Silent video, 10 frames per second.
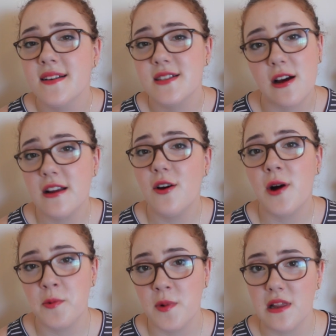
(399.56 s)
so I know
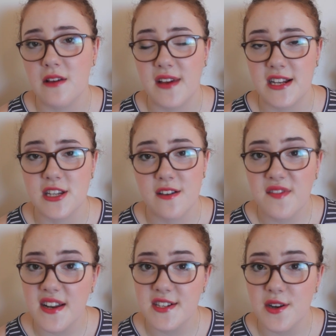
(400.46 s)
I will eventually
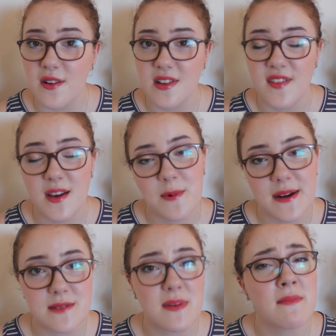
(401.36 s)
finish all of it,
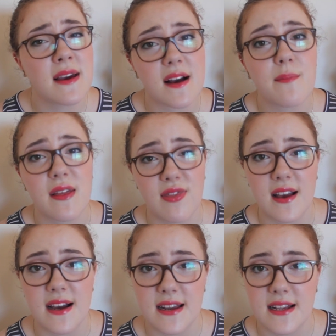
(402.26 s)
whereas my makeup, I
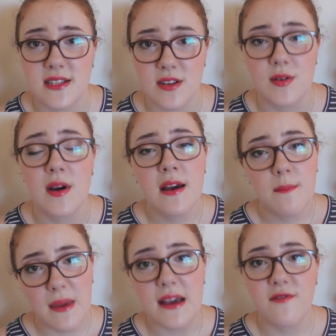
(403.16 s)
think I need to
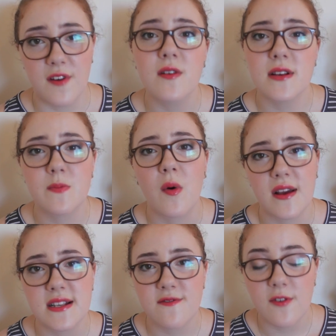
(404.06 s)
make focus
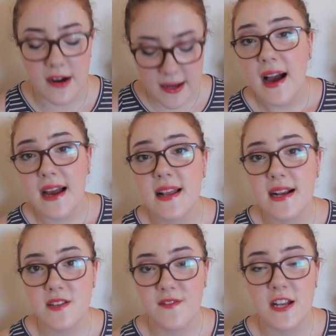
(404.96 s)
points for it. I'd
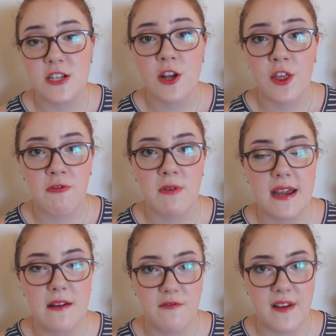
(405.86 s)
like to finish
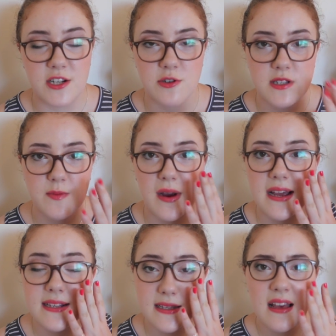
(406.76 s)
three facial
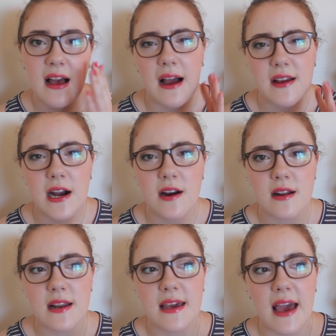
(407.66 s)
sprays. I
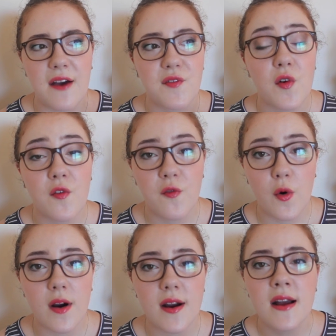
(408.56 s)
currently have
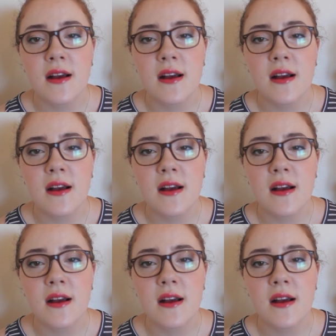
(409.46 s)
four,